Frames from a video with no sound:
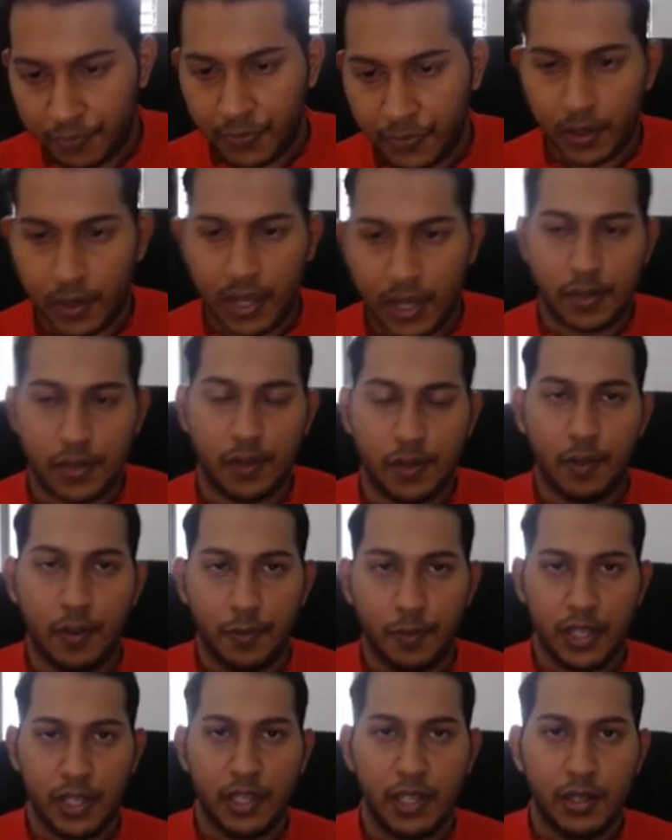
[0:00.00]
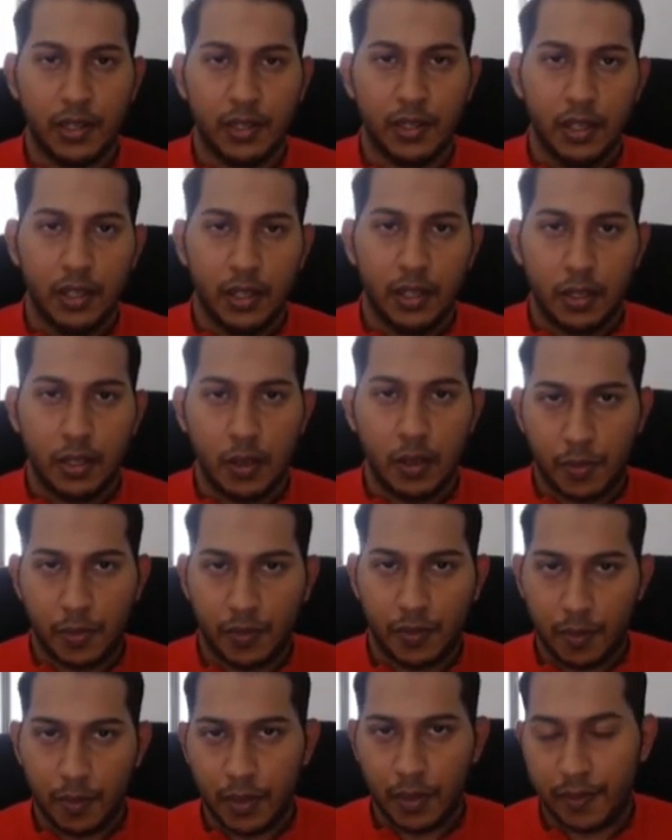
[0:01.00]
Okay, so from here you
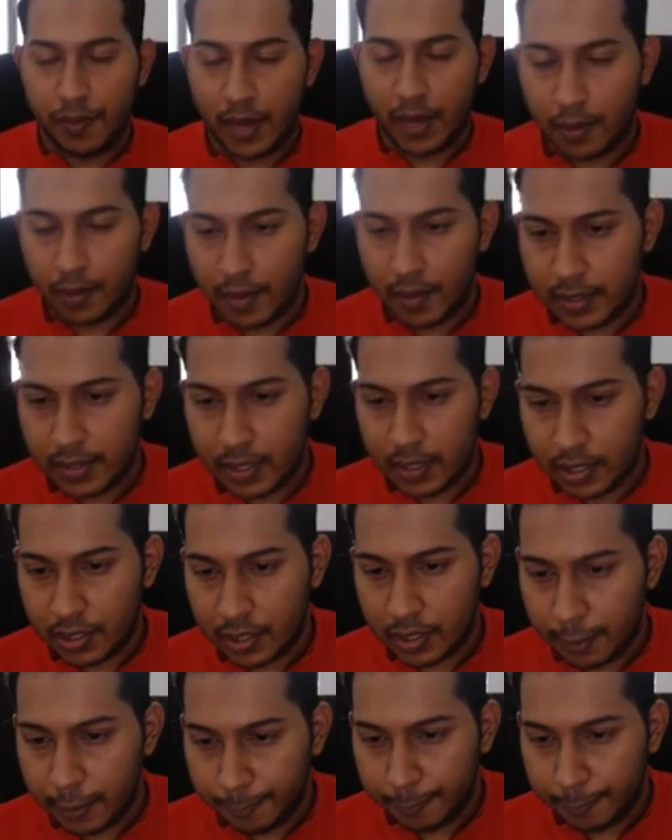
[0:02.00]
perform the factorization,